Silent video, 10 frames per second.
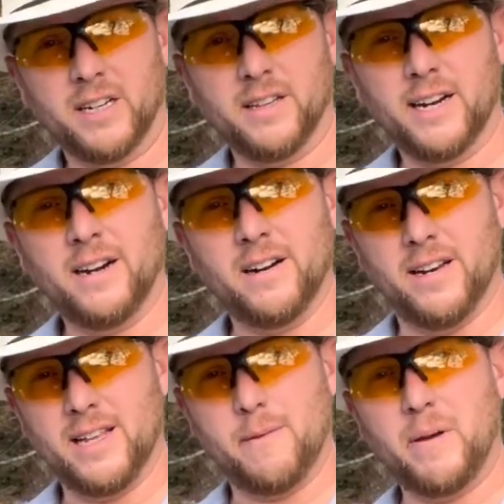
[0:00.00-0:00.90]
in there,
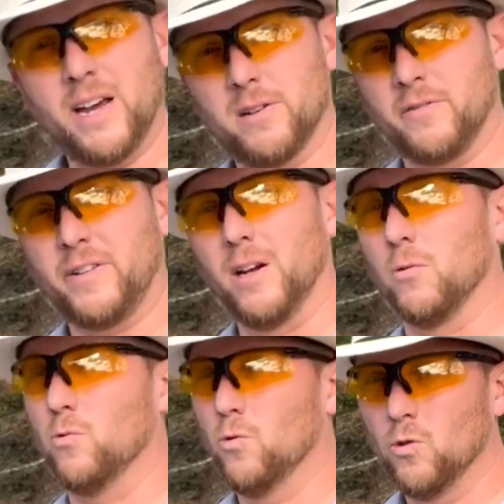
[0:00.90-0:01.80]
and that powder felt
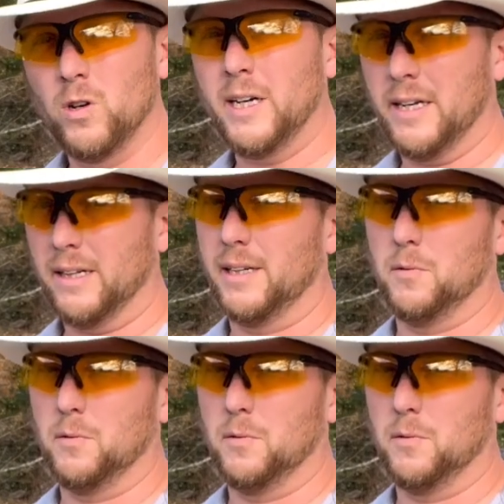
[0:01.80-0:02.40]
really,